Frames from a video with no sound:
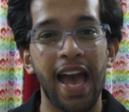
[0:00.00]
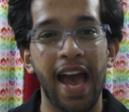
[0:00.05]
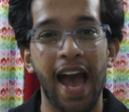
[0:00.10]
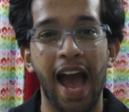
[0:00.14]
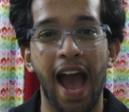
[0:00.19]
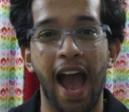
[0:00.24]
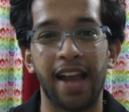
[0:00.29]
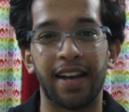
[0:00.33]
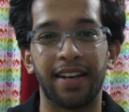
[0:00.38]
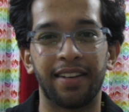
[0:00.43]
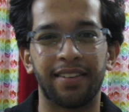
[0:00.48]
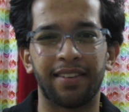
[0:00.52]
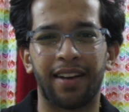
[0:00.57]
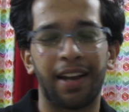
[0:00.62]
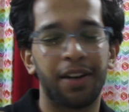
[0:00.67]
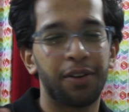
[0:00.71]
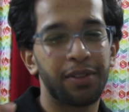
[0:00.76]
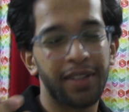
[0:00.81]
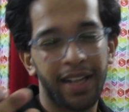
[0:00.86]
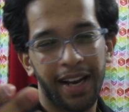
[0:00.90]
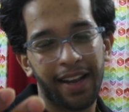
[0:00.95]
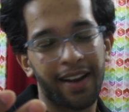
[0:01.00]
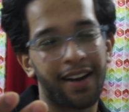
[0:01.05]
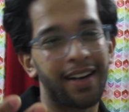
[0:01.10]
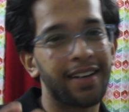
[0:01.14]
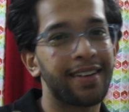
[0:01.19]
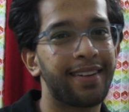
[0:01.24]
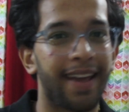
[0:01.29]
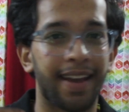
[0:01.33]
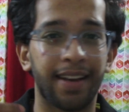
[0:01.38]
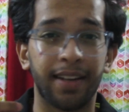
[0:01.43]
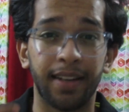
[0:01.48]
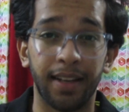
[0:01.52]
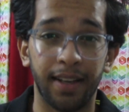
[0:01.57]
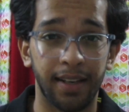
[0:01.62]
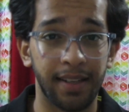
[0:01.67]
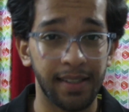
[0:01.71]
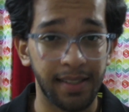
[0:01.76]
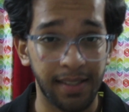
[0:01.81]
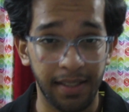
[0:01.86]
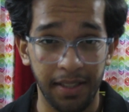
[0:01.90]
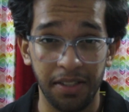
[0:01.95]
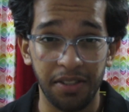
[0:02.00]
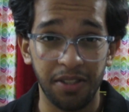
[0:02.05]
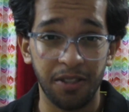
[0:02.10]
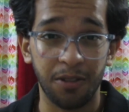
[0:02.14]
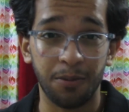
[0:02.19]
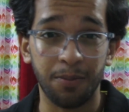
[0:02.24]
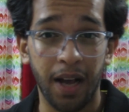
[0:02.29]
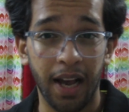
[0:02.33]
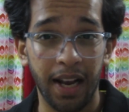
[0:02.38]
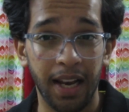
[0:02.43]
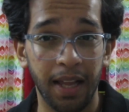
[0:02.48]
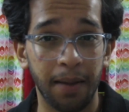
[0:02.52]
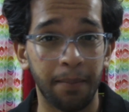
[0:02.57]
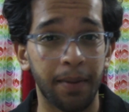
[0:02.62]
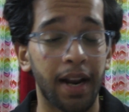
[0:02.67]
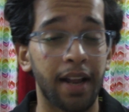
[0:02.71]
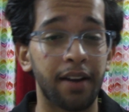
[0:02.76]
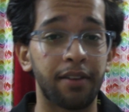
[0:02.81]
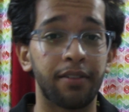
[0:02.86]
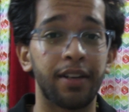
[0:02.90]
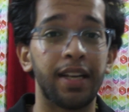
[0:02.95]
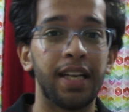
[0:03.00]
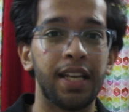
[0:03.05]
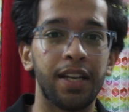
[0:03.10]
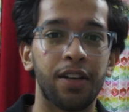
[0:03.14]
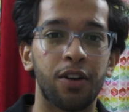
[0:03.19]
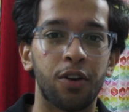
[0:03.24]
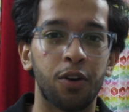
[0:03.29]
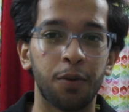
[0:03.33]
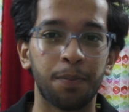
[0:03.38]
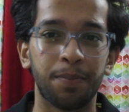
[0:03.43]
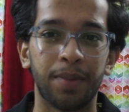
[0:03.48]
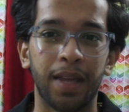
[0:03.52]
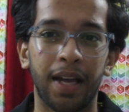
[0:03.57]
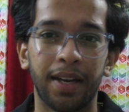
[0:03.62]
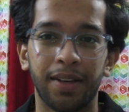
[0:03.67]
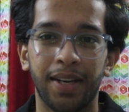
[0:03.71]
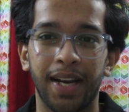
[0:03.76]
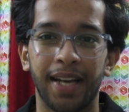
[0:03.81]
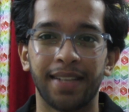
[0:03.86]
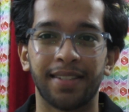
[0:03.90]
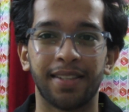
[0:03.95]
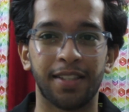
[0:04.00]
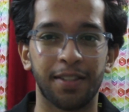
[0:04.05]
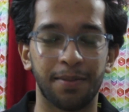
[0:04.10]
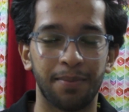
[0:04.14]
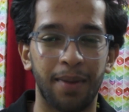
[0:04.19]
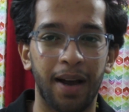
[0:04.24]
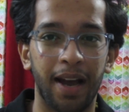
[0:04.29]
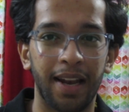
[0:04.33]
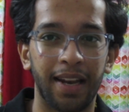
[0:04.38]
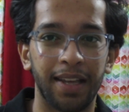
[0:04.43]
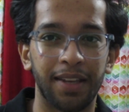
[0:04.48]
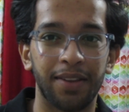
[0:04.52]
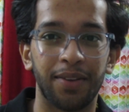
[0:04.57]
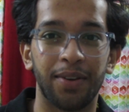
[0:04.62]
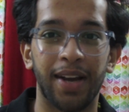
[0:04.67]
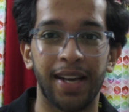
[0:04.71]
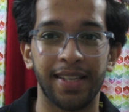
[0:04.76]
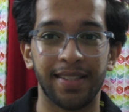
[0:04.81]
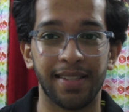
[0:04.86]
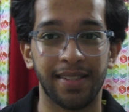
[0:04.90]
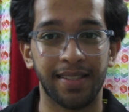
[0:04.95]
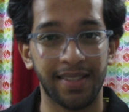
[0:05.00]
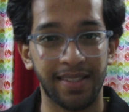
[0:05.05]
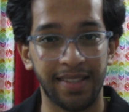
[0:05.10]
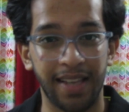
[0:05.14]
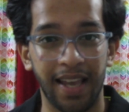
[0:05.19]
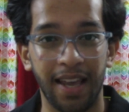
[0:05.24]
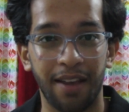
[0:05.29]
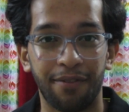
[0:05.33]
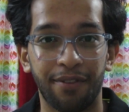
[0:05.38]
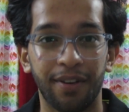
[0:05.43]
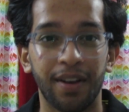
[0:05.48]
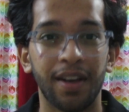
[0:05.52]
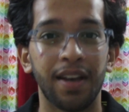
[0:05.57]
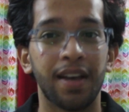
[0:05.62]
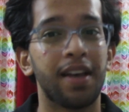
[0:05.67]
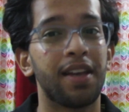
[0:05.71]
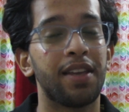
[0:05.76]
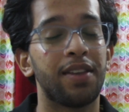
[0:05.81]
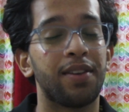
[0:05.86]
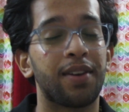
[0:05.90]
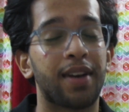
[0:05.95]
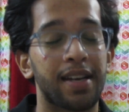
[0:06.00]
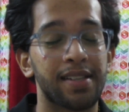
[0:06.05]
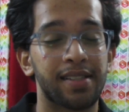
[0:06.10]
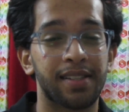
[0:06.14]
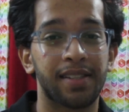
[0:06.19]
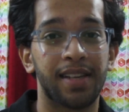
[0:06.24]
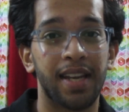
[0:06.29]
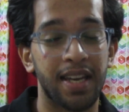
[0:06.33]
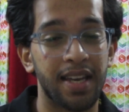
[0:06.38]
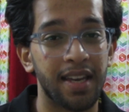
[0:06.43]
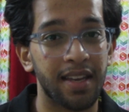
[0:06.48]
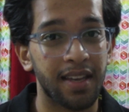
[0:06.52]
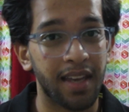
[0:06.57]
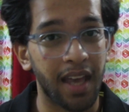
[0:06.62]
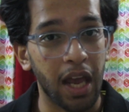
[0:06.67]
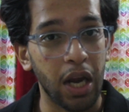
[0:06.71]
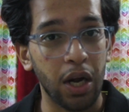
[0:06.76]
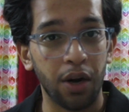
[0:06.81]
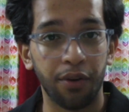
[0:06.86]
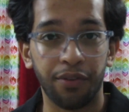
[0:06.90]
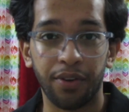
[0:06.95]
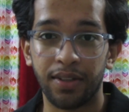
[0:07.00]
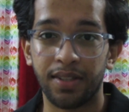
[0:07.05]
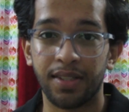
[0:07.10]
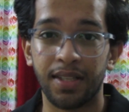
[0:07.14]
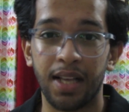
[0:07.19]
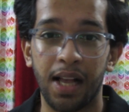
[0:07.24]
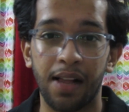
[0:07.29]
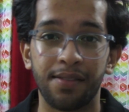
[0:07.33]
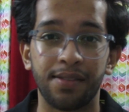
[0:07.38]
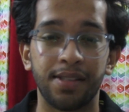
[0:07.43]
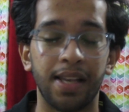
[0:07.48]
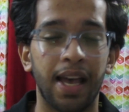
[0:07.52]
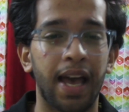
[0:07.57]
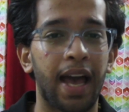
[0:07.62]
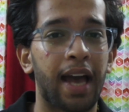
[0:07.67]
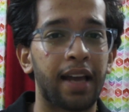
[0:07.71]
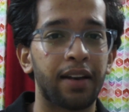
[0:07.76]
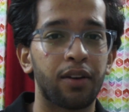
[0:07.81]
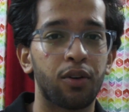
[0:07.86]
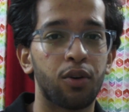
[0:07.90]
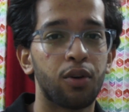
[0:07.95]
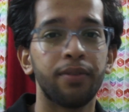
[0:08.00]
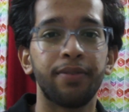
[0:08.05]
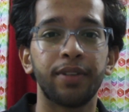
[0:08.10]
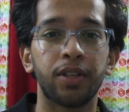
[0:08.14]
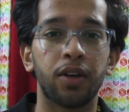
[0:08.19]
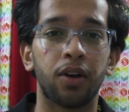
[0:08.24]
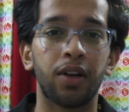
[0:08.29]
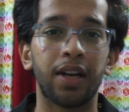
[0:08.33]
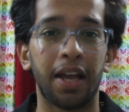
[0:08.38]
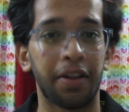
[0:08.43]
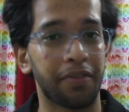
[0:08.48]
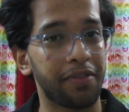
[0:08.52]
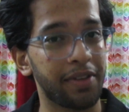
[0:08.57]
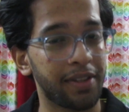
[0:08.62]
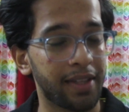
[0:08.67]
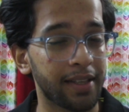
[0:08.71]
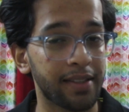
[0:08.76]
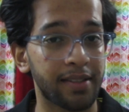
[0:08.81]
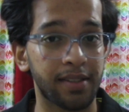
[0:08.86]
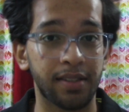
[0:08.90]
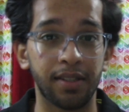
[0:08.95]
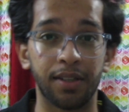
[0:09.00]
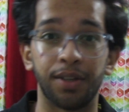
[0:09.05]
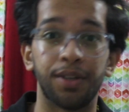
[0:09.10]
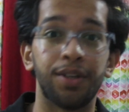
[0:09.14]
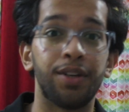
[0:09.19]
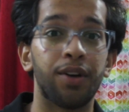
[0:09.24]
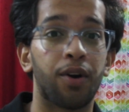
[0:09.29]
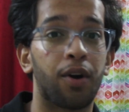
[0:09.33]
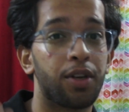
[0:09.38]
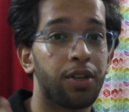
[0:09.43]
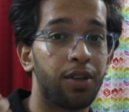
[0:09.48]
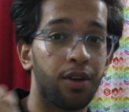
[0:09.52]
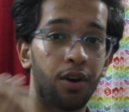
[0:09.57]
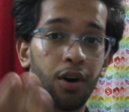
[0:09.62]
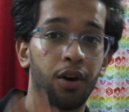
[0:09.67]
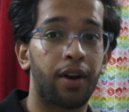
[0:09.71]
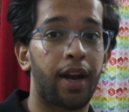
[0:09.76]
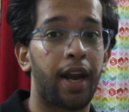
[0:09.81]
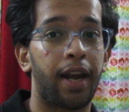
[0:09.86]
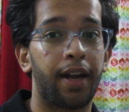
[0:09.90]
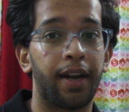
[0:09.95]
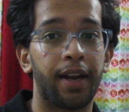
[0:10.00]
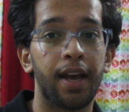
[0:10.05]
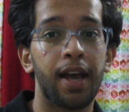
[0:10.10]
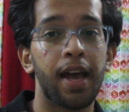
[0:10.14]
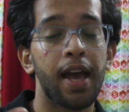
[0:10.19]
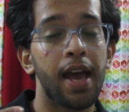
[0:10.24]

And I know that I can't technically see you smiling, but I really hope that you guys are smiling, you guys are safe, you guys are taking care of yourselves, and overall everything's good on your end.